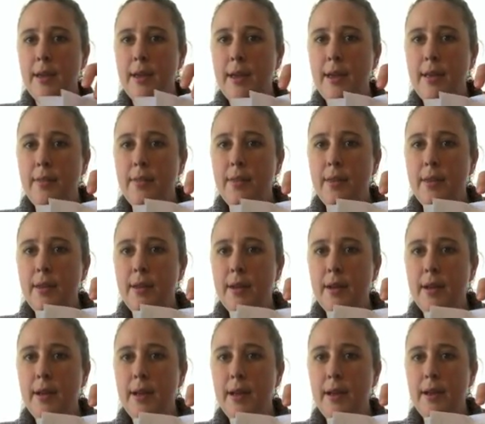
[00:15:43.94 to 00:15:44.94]
and then
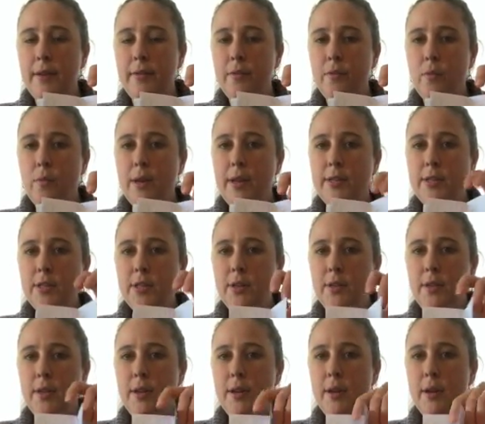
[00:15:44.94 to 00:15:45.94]
I have winter
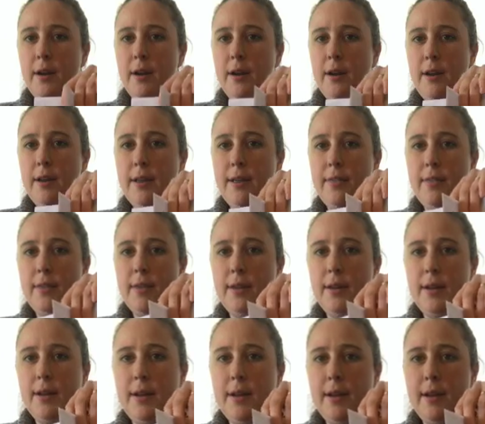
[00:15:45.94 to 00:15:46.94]
there, and then
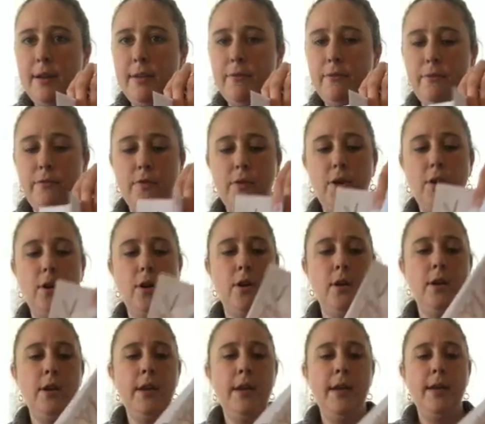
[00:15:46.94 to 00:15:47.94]
I have
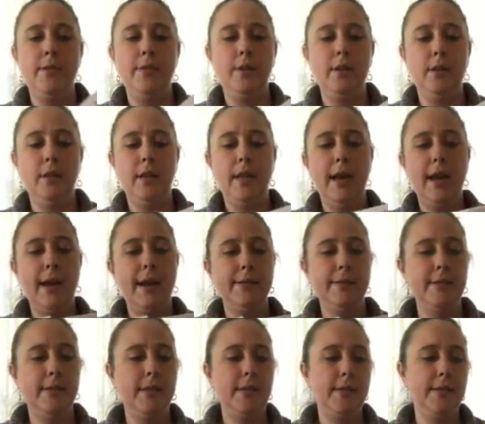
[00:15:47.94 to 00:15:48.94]
fall. The
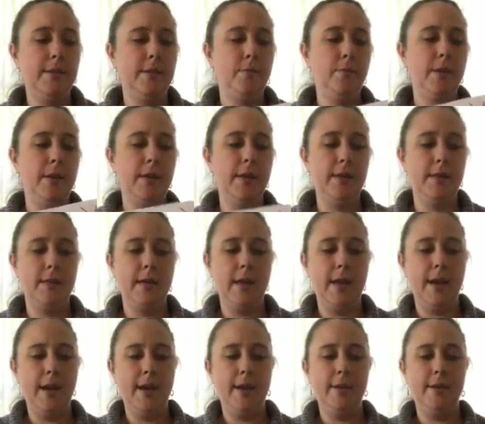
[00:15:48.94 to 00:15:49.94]
last season we need to
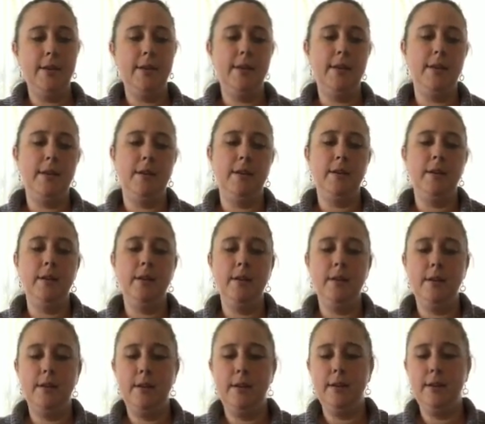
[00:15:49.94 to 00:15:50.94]
add in
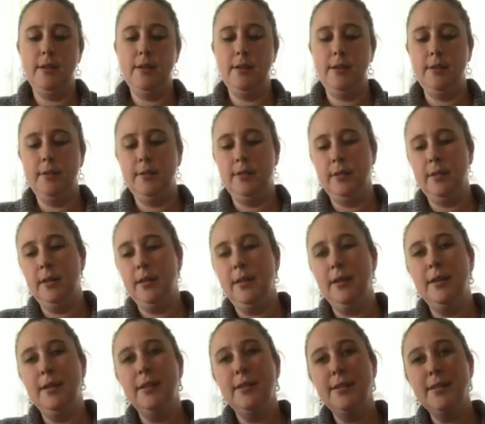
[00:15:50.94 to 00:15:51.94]
is
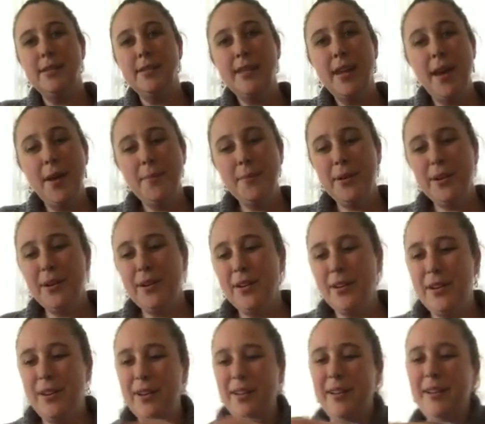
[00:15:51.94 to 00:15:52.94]

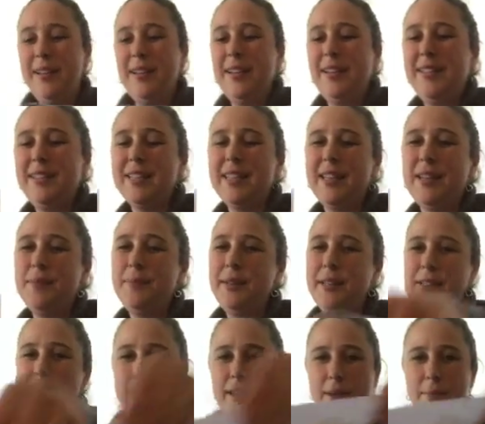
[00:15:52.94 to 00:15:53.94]
summer. It's going to be
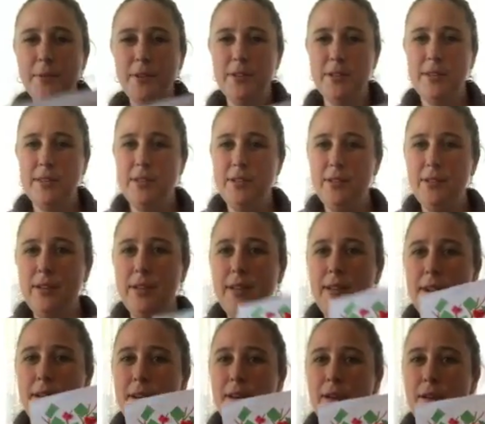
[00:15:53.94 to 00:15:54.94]
summer soon
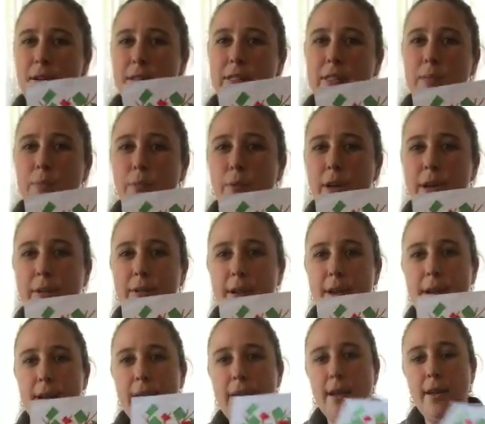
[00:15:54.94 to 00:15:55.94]
here. It's spring
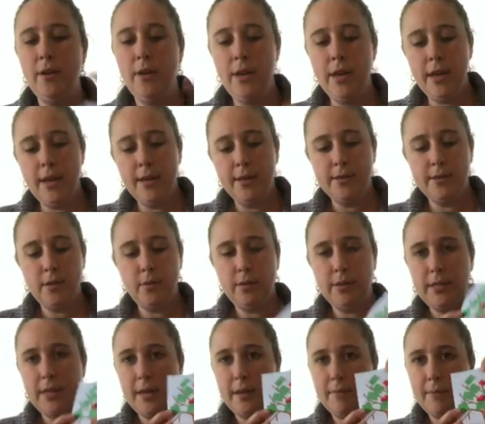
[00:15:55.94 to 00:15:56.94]
right now. So we
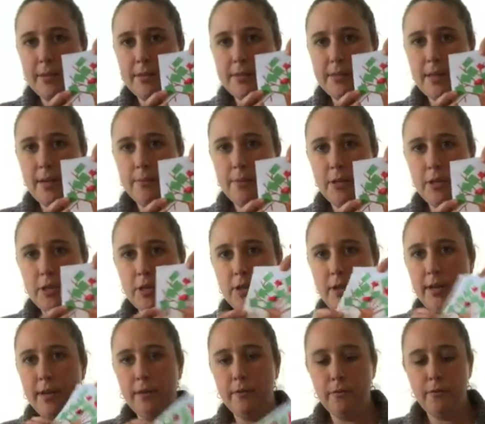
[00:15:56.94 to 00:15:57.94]
take my summer
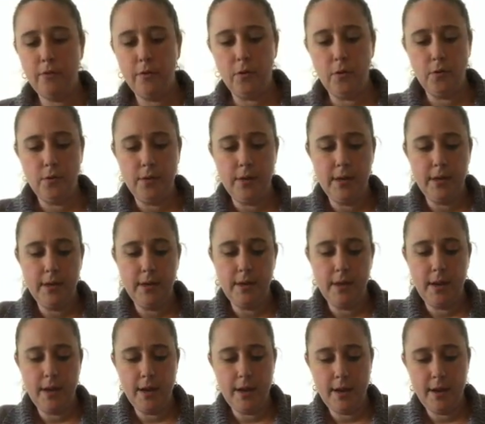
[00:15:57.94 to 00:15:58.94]
tree and fold it in
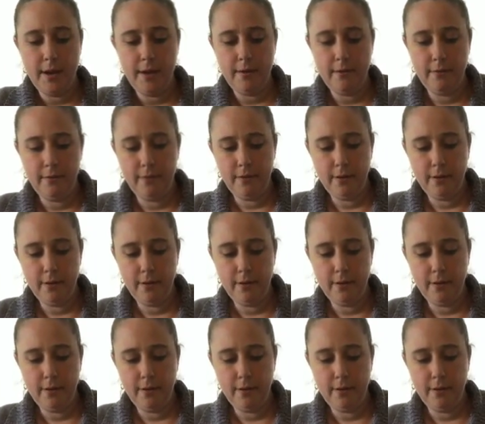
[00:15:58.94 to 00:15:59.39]
half